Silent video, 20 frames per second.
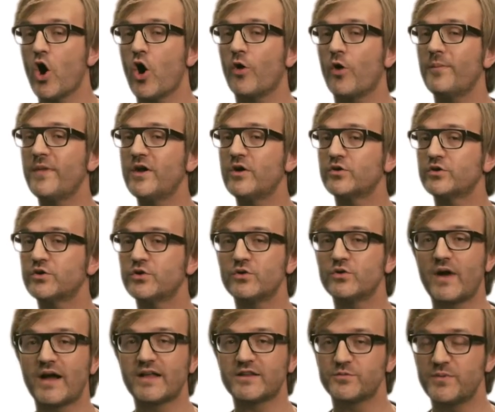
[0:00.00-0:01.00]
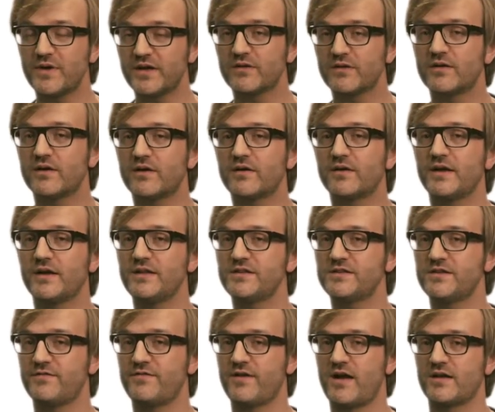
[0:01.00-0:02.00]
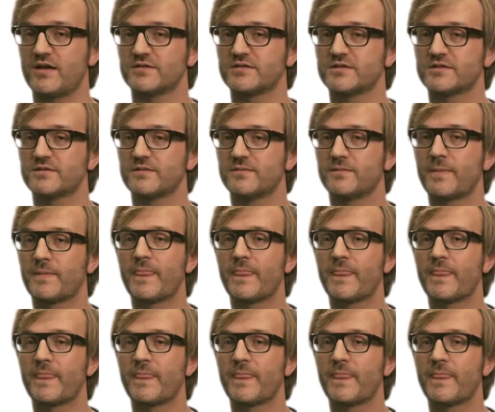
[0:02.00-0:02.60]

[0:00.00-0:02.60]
or may occur at regular intervals.